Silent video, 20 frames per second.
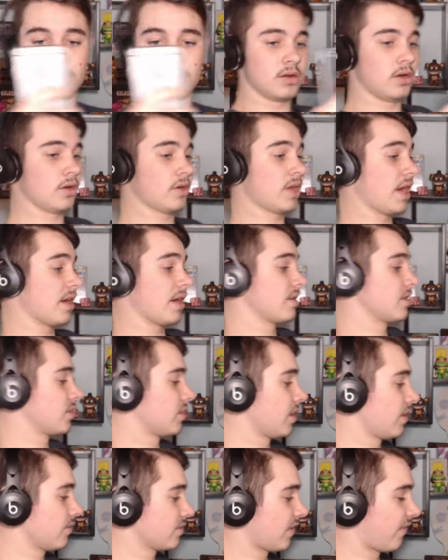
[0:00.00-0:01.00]
Okay, so
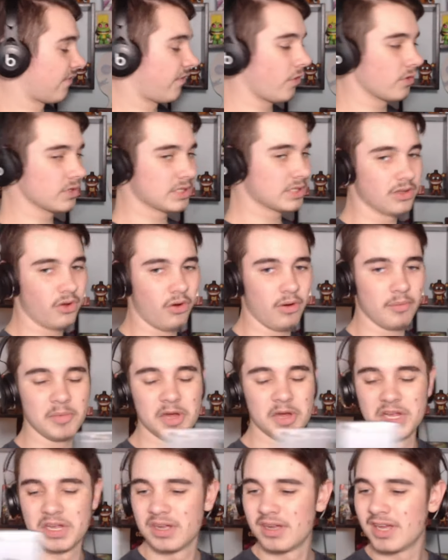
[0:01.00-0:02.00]
that was a false alarm.
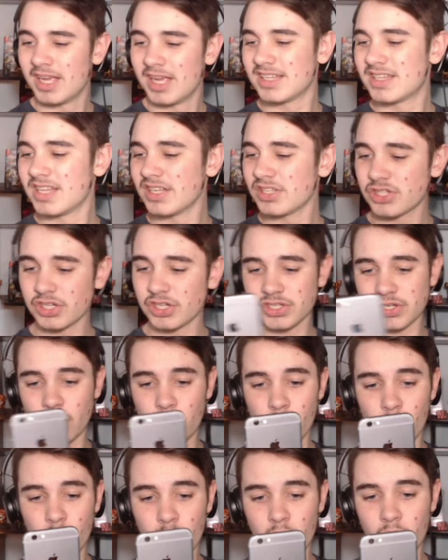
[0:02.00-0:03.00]
Is this just,
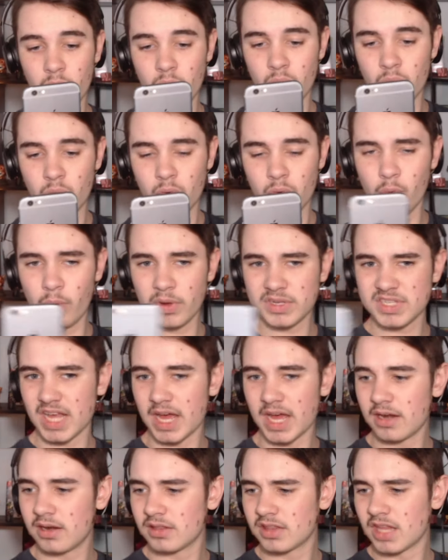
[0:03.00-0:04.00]
Oh, who was
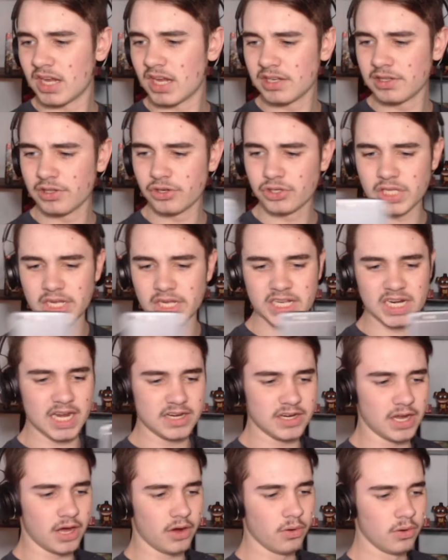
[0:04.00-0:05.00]
that? That didn't look like an
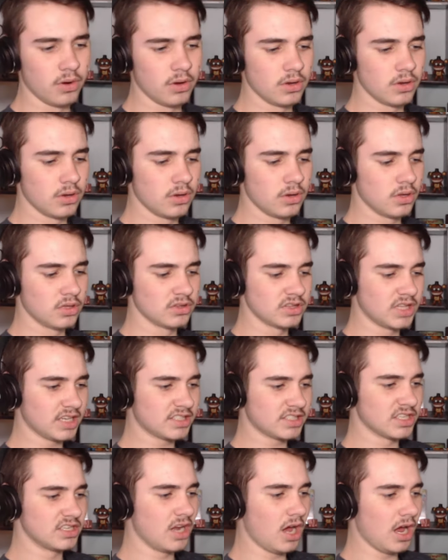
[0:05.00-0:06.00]
endo. That
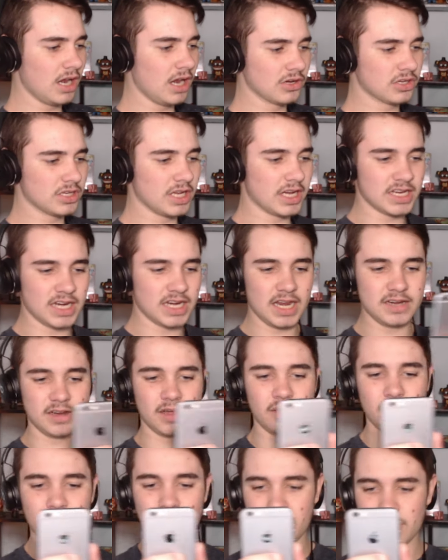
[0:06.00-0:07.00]
did not look like an
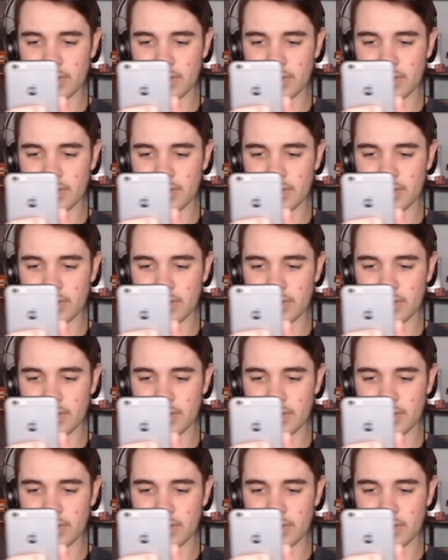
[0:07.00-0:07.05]
endo.